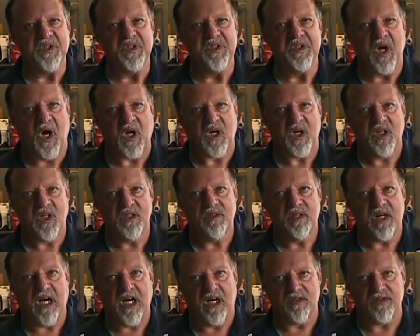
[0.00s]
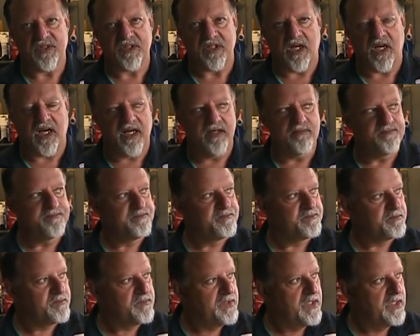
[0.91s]
yuck outside.
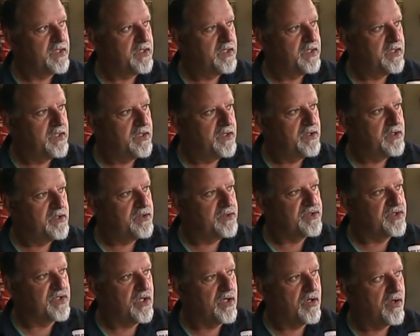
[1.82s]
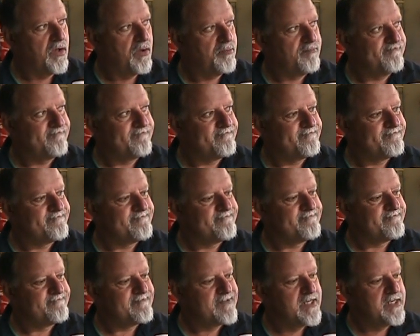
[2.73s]
So
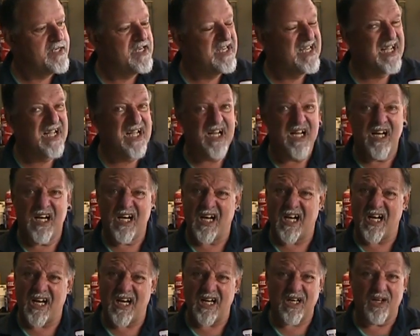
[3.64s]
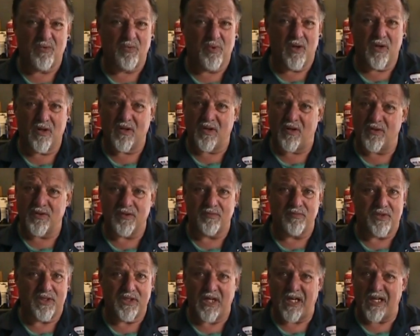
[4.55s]
I could work on
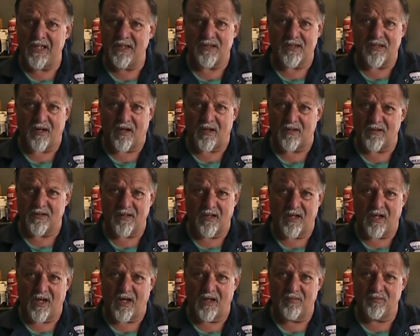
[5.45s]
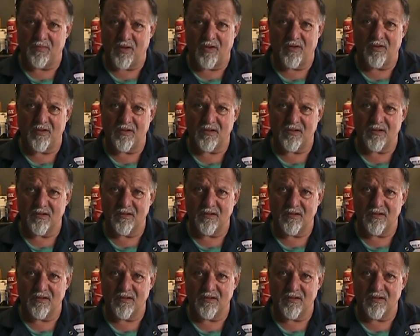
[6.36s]
some chainsaws and lawnmowers.